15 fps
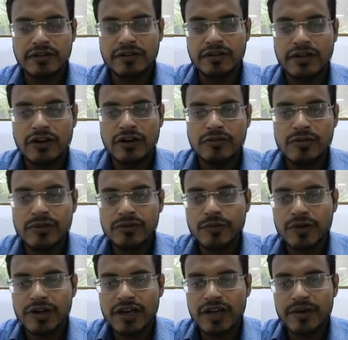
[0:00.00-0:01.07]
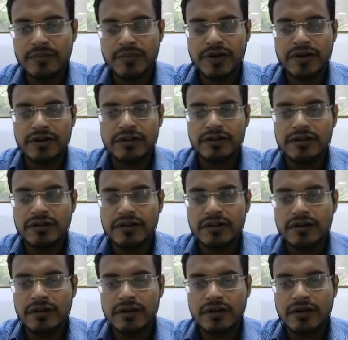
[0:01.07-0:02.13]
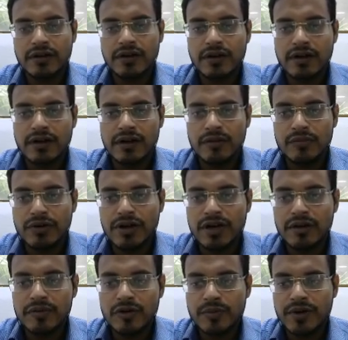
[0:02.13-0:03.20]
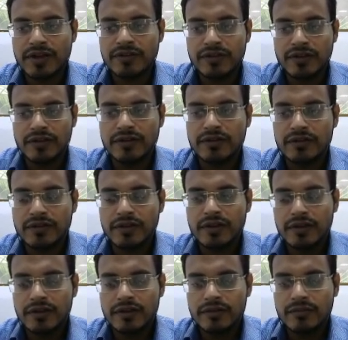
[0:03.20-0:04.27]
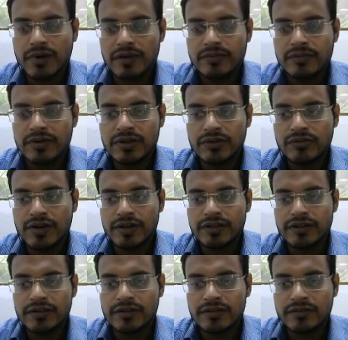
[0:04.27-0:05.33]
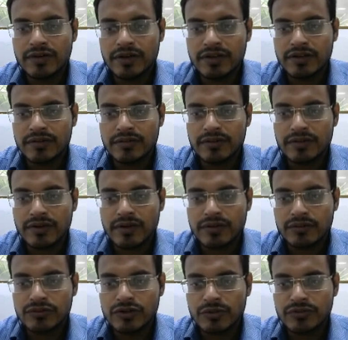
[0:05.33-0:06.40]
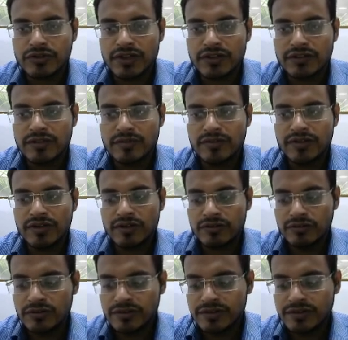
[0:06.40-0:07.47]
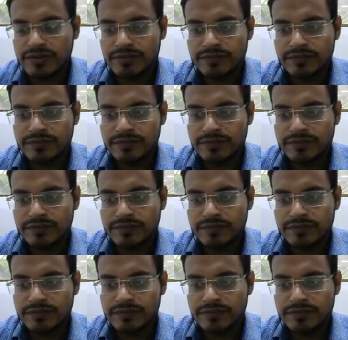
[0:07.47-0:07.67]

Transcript: Then now we will go for CAM part, computer aided manufacturing. Why we require this? What are the use of CNC machine tools?